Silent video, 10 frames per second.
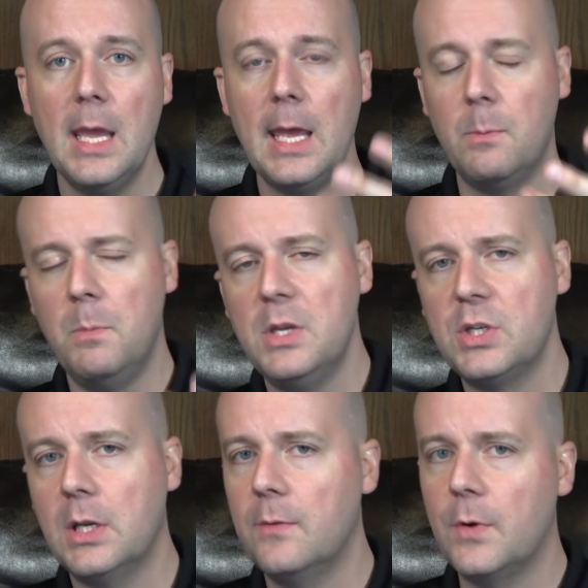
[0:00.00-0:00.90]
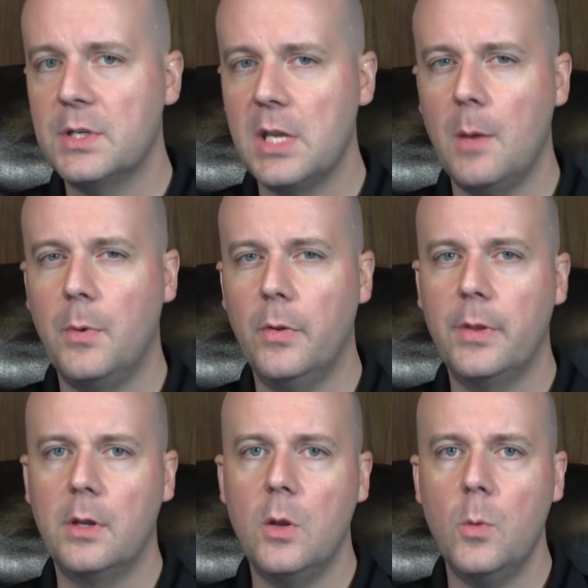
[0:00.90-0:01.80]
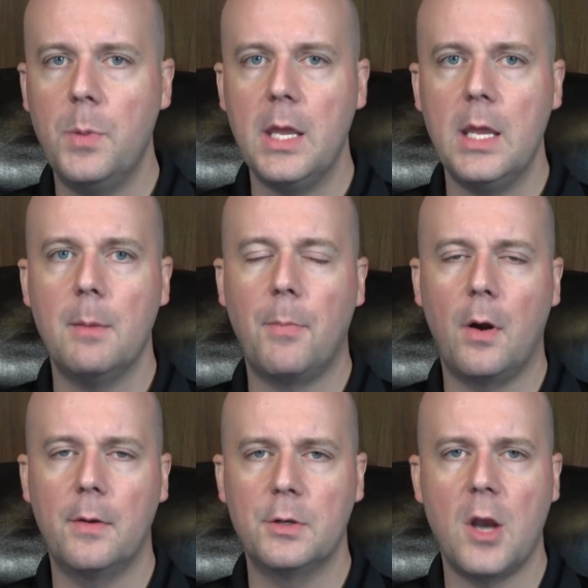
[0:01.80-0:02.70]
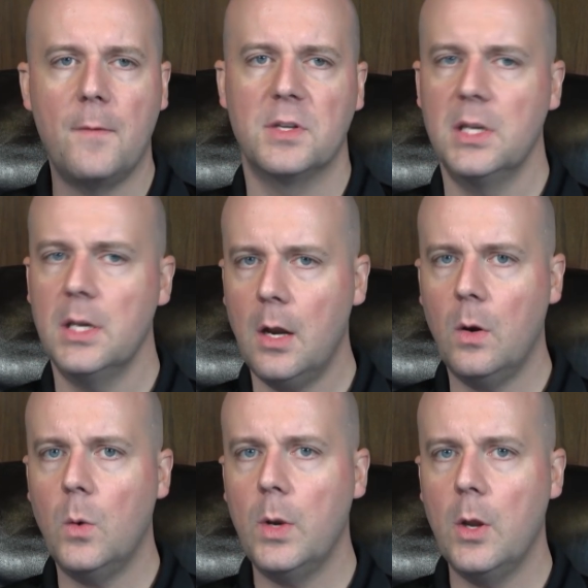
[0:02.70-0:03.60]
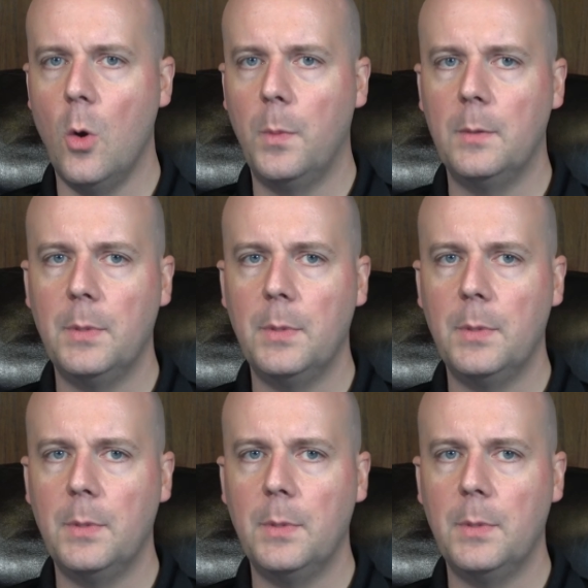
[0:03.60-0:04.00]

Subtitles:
In Michigan, for example, the UP and part of the Traverse City area reopened,